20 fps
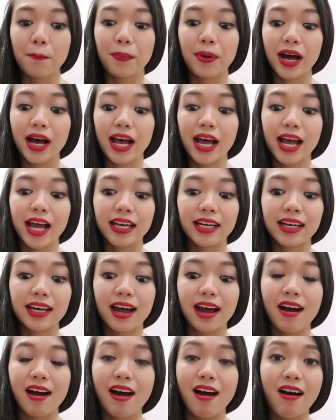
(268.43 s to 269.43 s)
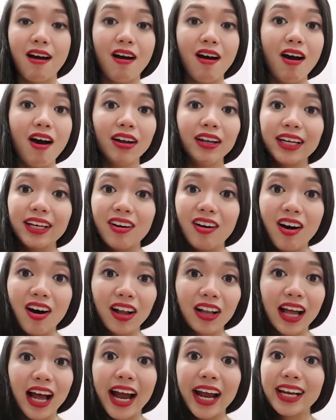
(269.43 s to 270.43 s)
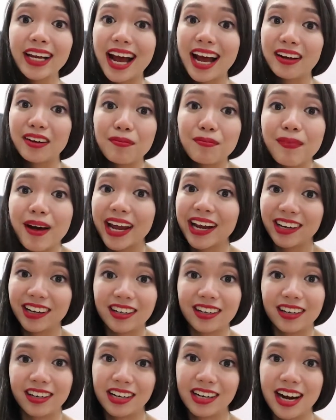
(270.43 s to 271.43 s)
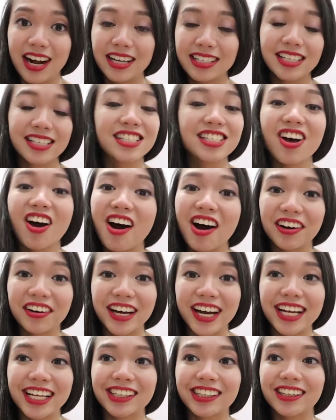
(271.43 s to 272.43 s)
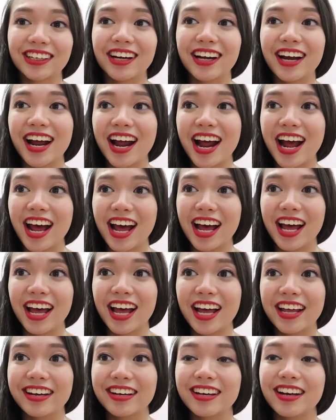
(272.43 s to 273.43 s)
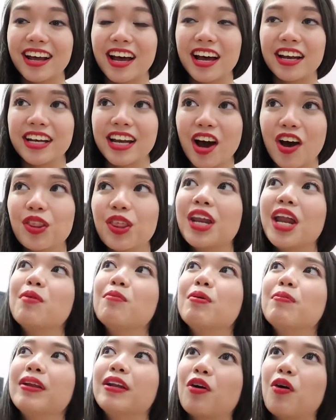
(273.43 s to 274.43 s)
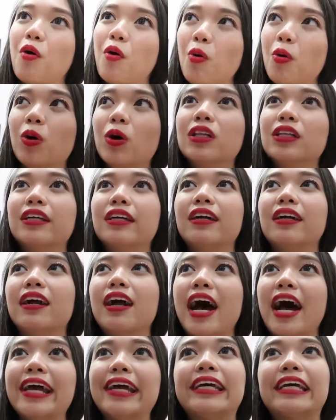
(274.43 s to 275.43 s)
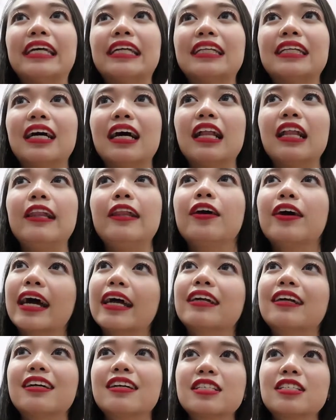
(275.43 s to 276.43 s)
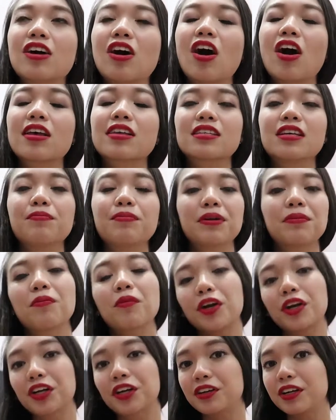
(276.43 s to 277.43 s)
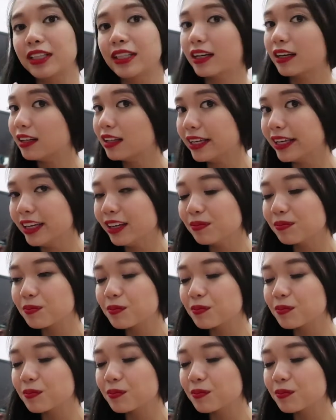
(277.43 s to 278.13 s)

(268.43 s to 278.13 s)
but all in all, I admire her as a songwriter. And now that I'm a bit older, I can look at her songs a bit more critically